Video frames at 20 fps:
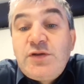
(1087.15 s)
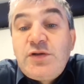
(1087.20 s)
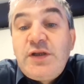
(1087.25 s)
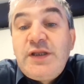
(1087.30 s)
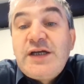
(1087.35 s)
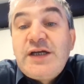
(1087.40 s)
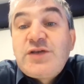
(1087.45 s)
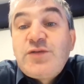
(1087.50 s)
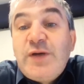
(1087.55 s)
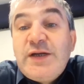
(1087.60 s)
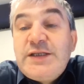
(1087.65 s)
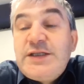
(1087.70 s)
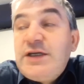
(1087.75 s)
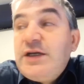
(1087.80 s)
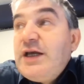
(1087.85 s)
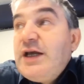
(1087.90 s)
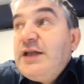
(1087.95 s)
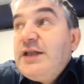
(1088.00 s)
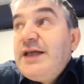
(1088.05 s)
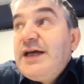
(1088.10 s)
So that's one
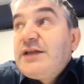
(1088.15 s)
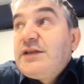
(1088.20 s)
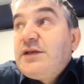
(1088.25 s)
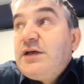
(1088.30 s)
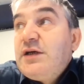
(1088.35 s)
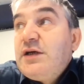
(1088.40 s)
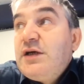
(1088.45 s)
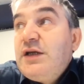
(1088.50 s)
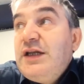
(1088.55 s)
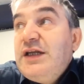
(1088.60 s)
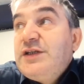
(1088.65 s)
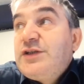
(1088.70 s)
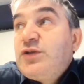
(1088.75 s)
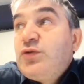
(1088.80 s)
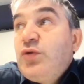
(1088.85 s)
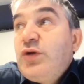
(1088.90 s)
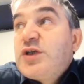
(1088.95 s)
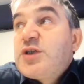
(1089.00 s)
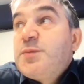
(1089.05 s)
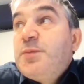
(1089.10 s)
thing. And that leads
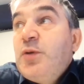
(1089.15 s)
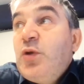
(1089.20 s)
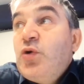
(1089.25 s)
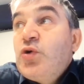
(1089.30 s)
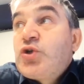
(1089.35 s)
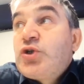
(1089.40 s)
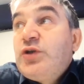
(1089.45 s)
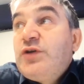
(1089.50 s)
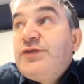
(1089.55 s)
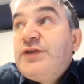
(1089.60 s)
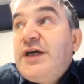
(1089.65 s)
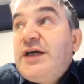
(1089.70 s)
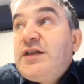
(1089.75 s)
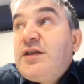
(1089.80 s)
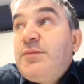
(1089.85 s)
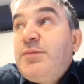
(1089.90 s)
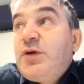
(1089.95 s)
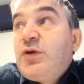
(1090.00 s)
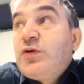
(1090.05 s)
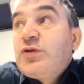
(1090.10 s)
to explosion of
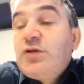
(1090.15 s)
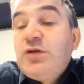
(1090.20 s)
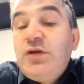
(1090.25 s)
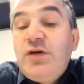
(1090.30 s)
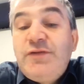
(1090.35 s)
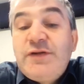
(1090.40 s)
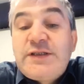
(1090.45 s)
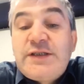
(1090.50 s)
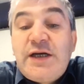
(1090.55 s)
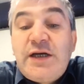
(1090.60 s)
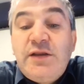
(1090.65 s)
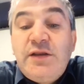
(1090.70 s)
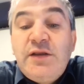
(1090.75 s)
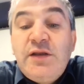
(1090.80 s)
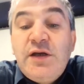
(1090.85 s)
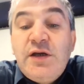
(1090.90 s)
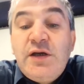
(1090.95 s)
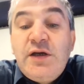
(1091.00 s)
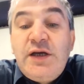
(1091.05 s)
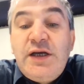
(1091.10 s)
data because all of a
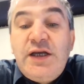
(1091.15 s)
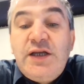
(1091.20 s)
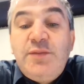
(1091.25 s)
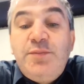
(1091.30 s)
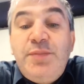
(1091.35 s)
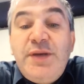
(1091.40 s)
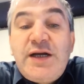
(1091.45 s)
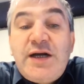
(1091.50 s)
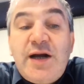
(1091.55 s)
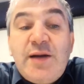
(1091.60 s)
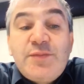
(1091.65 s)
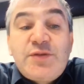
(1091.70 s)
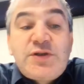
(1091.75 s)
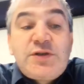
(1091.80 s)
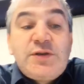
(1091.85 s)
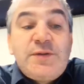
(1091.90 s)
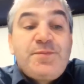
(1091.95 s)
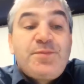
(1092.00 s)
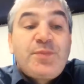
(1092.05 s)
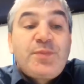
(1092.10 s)
sudden it
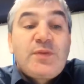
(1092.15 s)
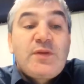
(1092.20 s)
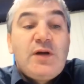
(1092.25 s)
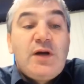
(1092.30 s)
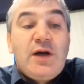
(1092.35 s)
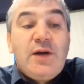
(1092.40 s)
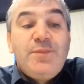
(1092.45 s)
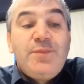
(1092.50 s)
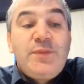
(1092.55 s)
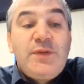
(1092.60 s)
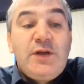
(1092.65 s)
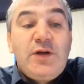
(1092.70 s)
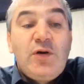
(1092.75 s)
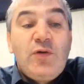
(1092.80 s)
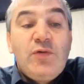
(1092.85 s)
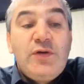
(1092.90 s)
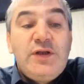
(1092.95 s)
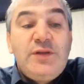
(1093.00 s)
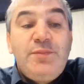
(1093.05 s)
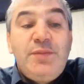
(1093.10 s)
becomes, you
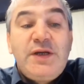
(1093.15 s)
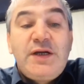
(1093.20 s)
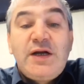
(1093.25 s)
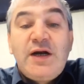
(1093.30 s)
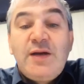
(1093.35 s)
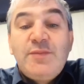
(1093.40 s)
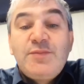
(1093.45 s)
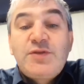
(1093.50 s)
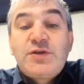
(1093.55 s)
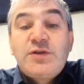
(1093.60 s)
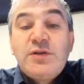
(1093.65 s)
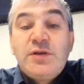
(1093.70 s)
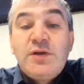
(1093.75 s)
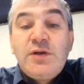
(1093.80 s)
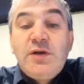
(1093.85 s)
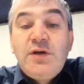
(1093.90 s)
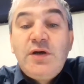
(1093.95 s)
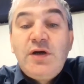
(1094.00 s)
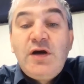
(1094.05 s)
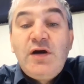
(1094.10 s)
know, it becomes
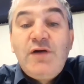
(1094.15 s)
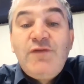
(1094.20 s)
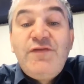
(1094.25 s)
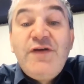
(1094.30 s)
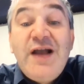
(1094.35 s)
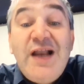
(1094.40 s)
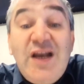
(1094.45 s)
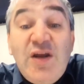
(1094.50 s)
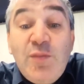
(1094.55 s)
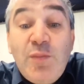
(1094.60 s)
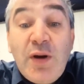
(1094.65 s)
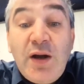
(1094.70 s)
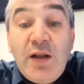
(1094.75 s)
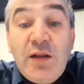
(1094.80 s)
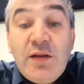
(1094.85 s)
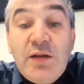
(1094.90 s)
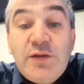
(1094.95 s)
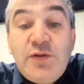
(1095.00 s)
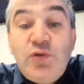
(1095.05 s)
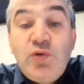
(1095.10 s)

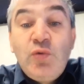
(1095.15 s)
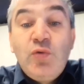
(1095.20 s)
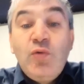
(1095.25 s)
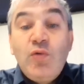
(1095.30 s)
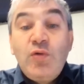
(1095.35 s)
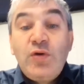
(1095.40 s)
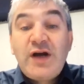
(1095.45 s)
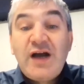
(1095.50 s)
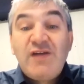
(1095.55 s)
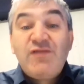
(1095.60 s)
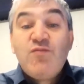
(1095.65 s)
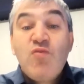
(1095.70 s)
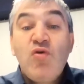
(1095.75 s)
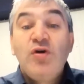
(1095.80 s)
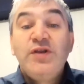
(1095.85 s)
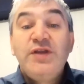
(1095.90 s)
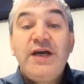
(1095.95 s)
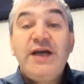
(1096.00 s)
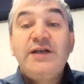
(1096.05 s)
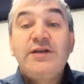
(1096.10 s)
valuable to have
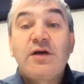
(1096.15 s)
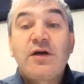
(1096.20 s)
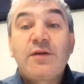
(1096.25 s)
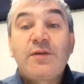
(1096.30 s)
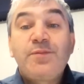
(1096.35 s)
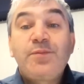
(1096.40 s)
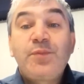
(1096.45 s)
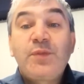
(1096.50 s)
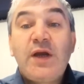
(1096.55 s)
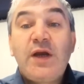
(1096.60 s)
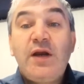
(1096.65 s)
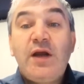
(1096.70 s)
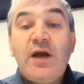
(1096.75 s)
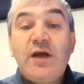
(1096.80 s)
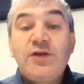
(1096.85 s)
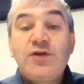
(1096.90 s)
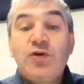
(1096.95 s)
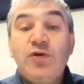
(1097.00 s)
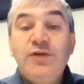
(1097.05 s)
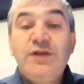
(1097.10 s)
more data.
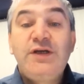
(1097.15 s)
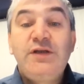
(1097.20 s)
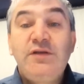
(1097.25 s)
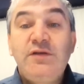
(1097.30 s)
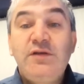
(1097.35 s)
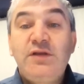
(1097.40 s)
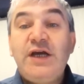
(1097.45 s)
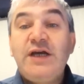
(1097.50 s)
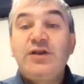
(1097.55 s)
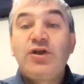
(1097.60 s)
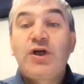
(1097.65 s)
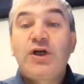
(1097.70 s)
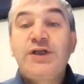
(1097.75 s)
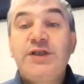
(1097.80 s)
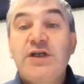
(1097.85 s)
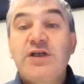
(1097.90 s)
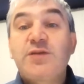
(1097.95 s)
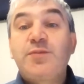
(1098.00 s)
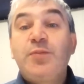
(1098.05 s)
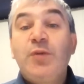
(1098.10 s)
And so the data
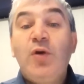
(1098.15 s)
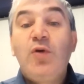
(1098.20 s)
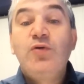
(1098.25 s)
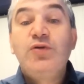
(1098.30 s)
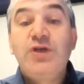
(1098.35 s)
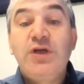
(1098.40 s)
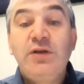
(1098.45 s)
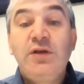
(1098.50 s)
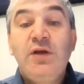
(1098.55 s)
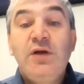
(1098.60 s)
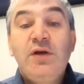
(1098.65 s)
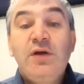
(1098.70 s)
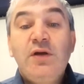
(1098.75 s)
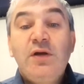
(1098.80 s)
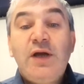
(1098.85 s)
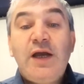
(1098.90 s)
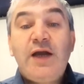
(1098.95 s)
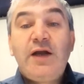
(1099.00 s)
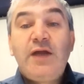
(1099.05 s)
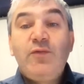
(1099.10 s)
is exploding.
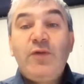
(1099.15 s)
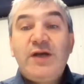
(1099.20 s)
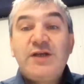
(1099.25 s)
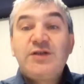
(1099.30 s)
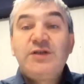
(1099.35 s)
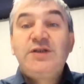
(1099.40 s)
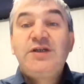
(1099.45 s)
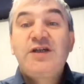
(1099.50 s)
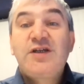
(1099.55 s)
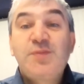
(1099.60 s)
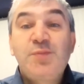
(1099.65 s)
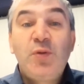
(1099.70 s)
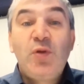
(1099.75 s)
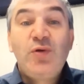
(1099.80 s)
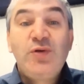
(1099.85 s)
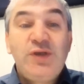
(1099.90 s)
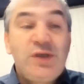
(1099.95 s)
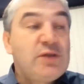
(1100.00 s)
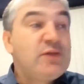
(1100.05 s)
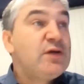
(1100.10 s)
And as it's
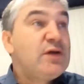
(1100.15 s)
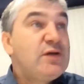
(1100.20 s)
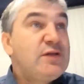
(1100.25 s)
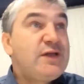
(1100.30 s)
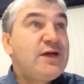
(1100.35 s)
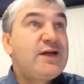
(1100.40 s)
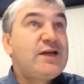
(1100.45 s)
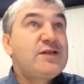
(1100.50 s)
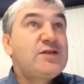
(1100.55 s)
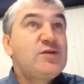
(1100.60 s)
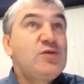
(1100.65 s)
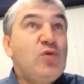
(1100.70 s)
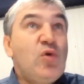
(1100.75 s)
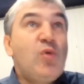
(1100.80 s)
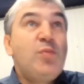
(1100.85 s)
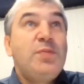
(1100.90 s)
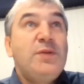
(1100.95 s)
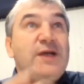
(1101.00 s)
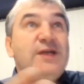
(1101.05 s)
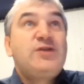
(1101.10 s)
exploding, there is
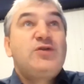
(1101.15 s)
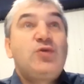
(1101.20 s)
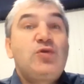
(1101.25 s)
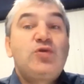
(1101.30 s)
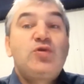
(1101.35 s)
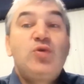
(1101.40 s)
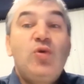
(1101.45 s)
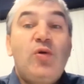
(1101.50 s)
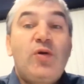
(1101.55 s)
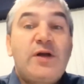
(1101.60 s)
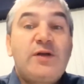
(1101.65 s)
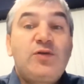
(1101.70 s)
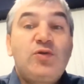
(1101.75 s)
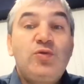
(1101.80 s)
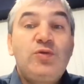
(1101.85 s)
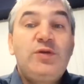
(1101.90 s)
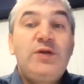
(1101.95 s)
no place to store it.